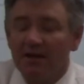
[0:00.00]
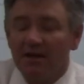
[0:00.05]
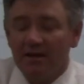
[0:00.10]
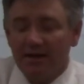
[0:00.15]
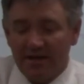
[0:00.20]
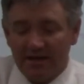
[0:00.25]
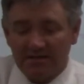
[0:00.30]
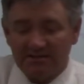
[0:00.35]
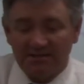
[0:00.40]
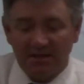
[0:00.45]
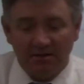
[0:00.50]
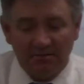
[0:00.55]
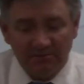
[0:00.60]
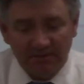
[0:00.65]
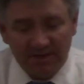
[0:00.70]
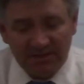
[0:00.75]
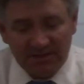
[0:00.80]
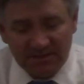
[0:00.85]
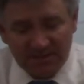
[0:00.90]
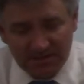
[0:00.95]

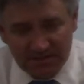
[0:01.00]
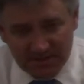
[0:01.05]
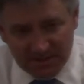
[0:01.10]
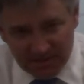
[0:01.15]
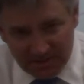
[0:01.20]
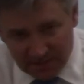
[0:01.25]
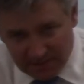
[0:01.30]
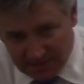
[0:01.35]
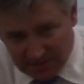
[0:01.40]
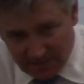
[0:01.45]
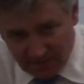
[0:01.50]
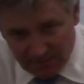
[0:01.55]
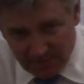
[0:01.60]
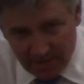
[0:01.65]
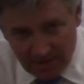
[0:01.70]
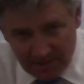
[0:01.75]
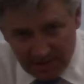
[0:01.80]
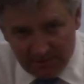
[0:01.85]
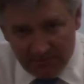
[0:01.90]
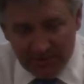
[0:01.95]
Acceleration is just the
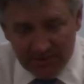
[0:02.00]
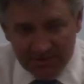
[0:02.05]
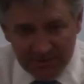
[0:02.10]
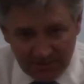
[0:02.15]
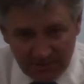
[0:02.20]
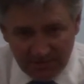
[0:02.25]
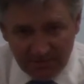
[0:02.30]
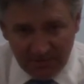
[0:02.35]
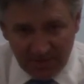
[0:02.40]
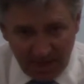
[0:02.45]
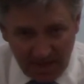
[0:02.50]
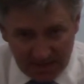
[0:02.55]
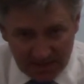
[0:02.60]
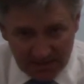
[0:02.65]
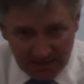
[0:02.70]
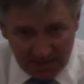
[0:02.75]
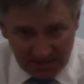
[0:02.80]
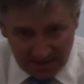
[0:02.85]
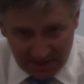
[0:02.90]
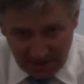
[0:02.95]
rate at which your
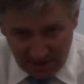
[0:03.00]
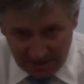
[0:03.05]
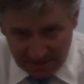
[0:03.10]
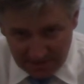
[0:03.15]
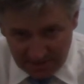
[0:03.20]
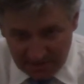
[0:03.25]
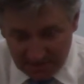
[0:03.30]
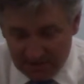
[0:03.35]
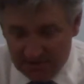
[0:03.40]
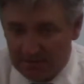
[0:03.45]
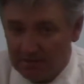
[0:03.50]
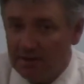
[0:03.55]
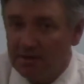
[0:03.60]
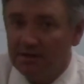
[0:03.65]
velocity changes.